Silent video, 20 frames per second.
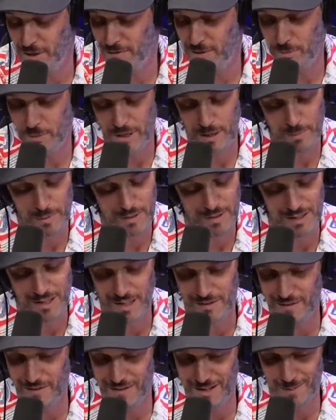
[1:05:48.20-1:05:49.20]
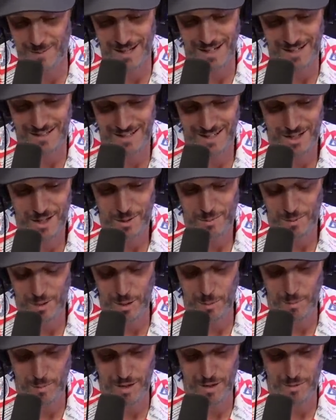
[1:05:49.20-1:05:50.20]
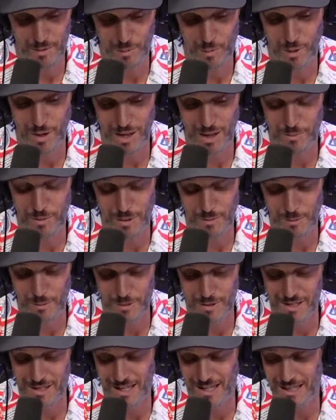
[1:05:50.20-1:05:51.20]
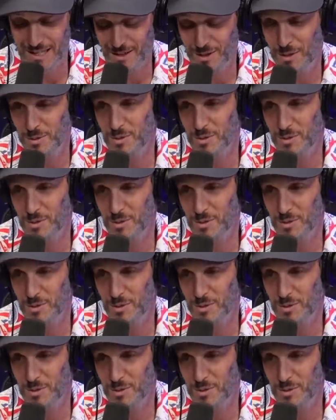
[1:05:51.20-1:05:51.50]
Love the people. Love everything about it. But the, the, one of the people was like,